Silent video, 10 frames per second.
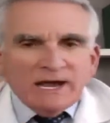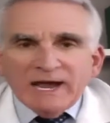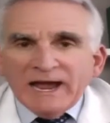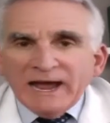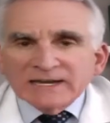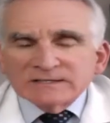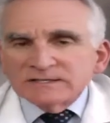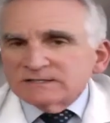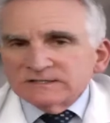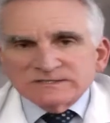A hat
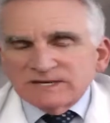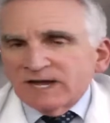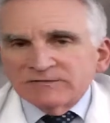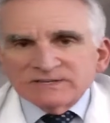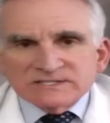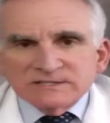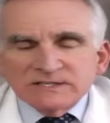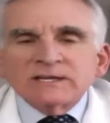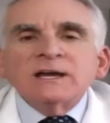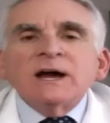is
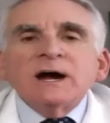obviously